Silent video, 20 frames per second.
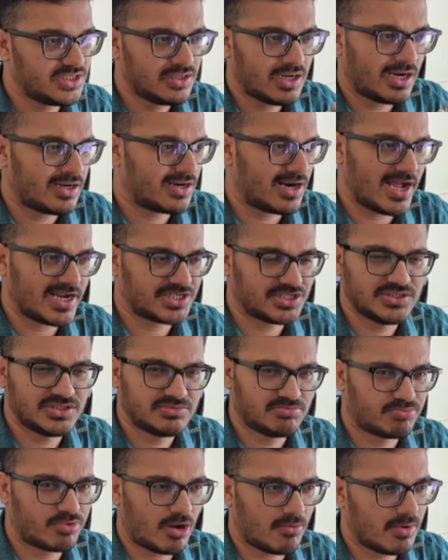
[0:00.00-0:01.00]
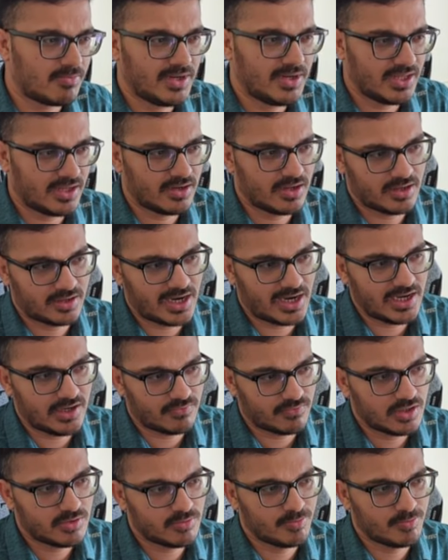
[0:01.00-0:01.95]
Attraction is probably a right word,